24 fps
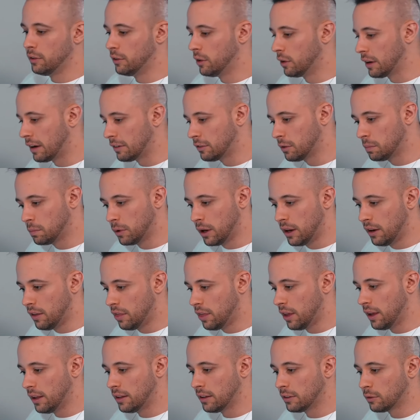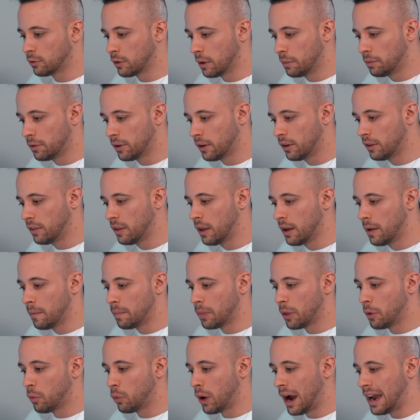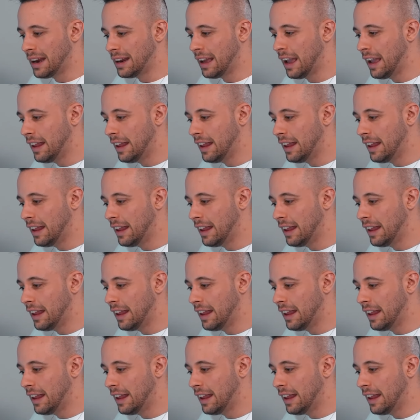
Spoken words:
you don't have to put anything. Description, write